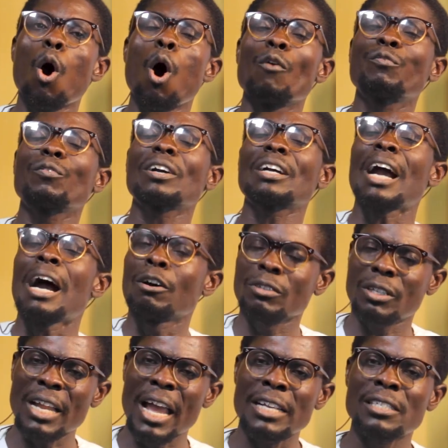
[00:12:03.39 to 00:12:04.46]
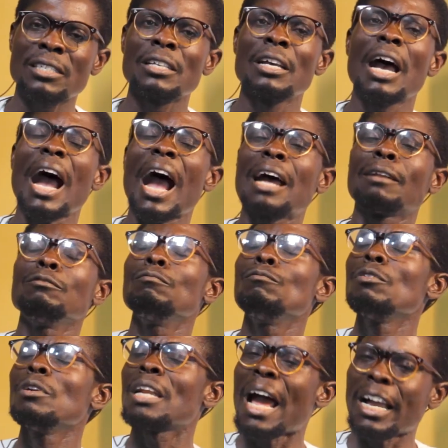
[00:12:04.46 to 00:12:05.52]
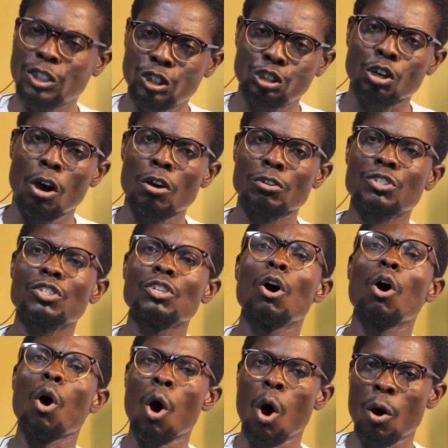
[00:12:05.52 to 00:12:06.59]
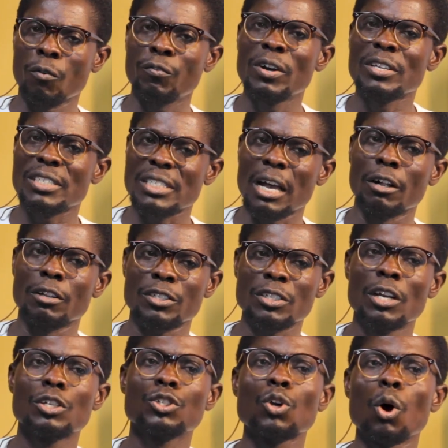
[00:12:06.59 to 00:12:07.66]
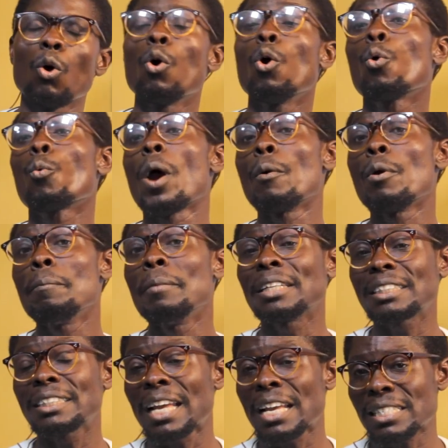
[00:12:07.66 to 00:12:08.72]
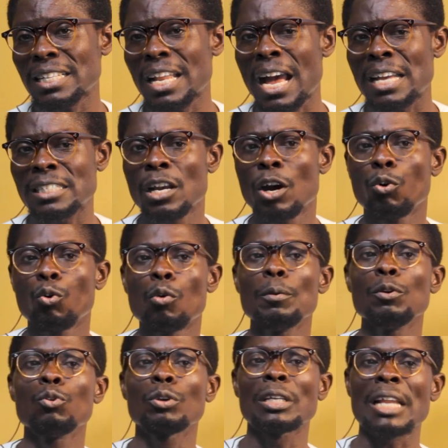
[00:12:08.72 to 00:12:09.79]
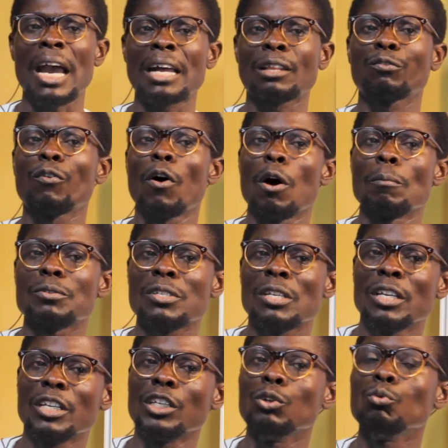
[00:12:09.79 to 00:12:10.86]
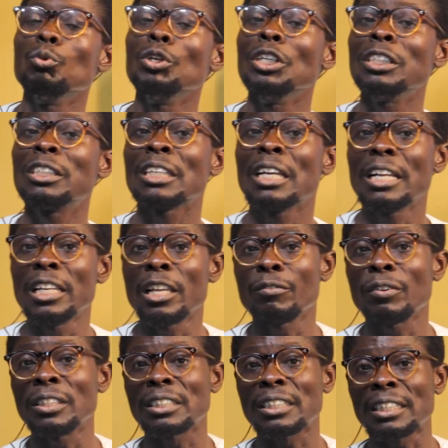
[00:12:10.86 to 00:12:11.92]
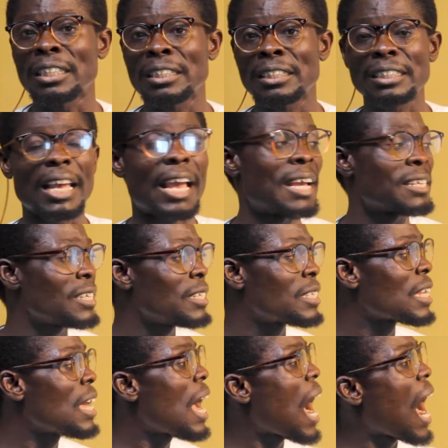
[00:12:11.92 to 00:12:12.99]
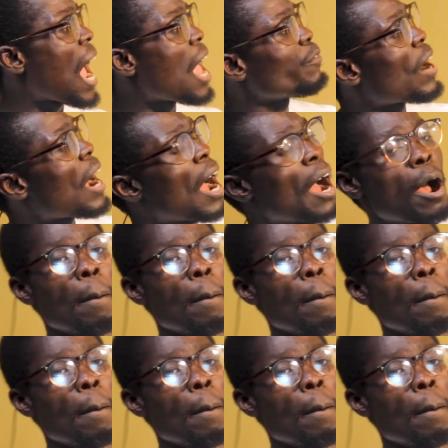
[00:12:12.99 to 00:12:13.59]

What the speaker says: of countless and large chunks of cells. So when we meet next class, we'll be looking at forms in which living things exist. However,